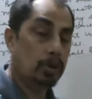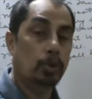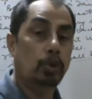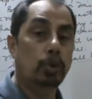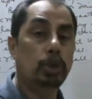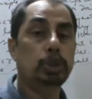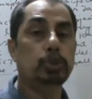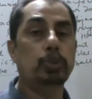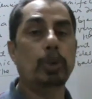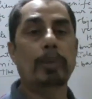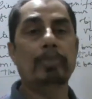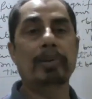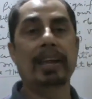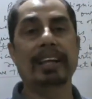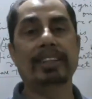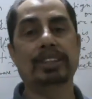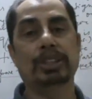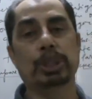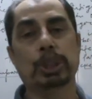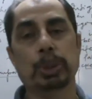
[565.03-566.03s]
which
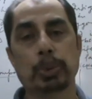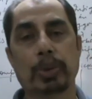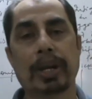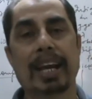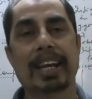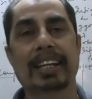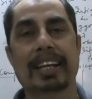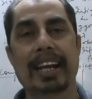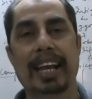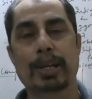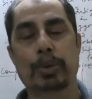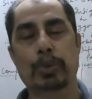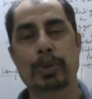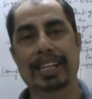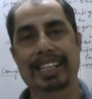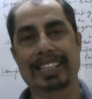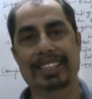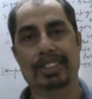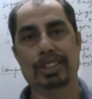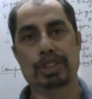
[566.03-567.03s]
wavelength you can
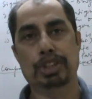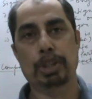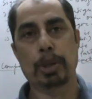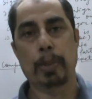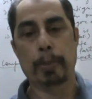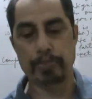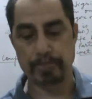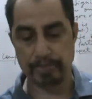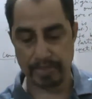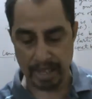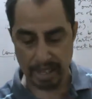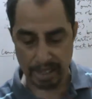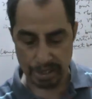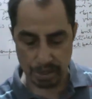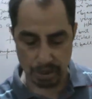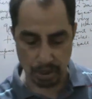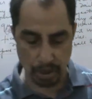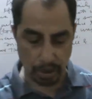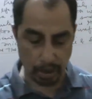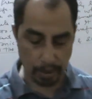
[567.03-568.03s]
calculate.
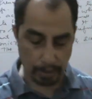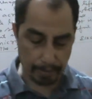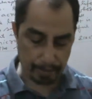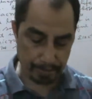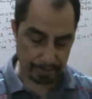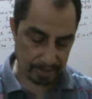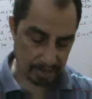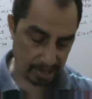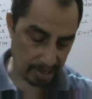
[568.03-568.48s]
So